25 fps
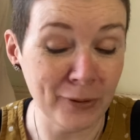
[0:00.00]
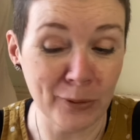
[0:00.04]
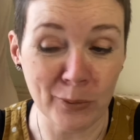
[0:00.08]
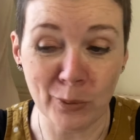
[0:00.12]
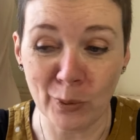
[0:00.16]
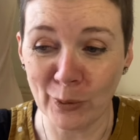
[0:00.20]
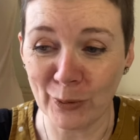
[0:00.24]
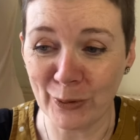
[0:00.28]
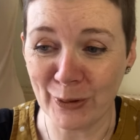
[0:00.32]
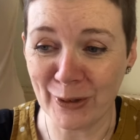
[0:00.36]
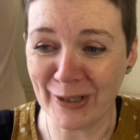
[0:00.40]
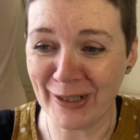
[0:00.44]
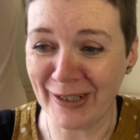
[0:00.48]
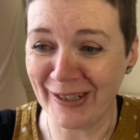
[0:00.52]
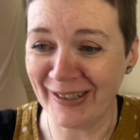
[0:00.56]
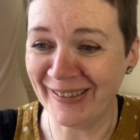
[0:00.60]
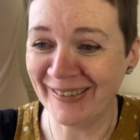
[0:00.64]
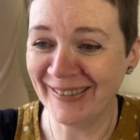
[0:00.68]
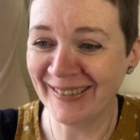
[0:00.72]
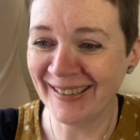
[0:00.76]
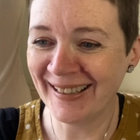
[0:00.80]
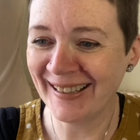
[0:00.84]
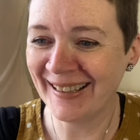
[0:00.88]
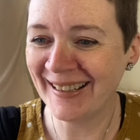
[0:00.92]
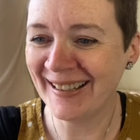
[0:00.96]
want to
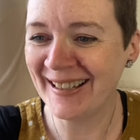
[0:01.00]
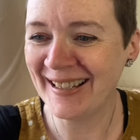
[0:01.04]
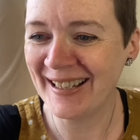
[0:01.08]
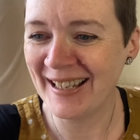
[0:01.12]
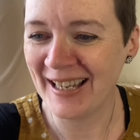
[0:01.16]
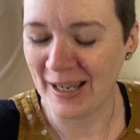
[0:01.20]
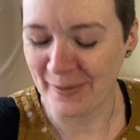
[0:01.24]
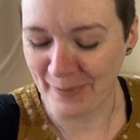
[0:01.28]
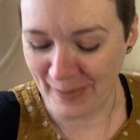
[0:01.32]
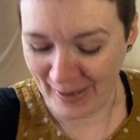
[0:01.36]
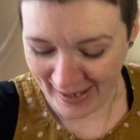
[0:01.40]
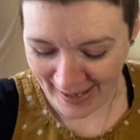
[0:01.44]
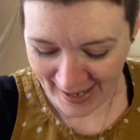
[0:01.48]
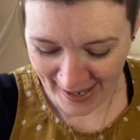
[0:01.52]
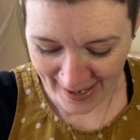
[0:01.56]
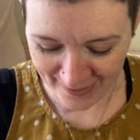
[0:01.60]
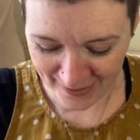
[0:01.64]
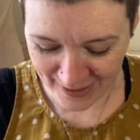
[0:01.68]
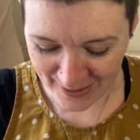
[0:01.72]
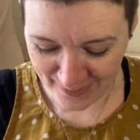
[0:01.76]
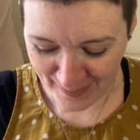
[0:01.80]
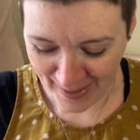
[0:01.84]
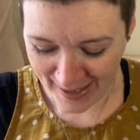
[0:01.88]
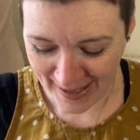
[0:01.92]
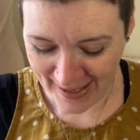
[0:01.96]
about how to
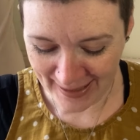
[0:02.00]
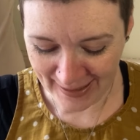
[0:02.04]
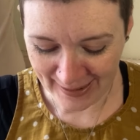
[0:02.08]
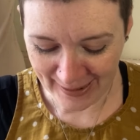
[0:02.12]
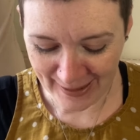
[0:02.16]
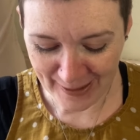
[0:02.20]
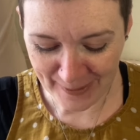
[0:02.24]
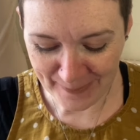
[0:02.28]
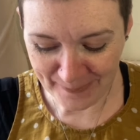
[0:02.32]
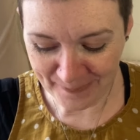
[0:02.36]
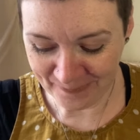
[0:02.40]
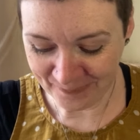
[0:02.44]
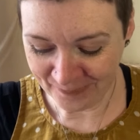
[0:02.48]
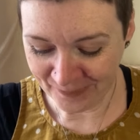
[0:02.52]
make them.